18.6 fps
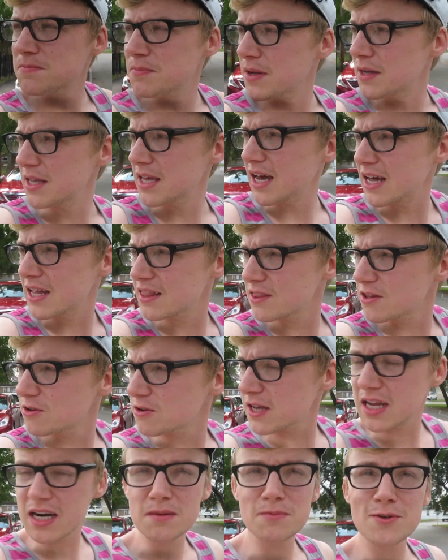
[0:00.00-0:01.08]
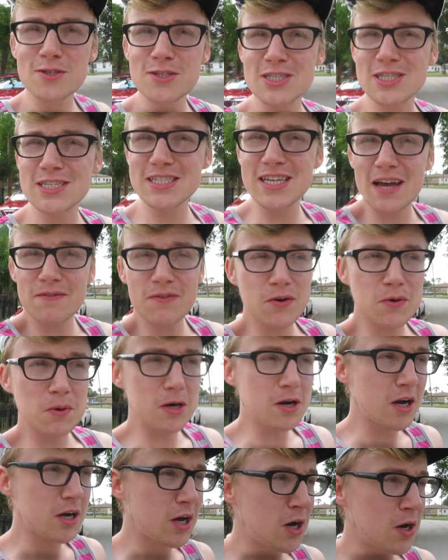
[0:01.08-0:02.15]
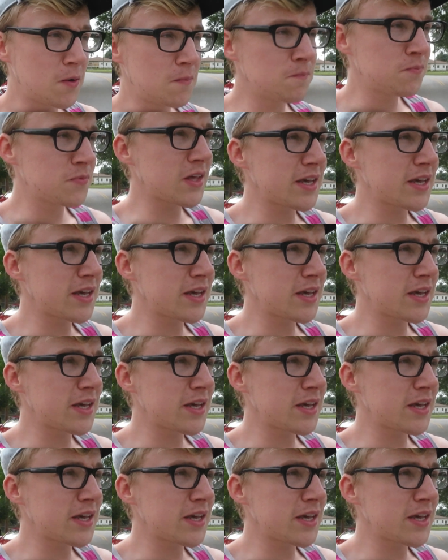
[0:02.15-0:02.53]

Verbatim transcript: But yeah, little animals just everywhere I go.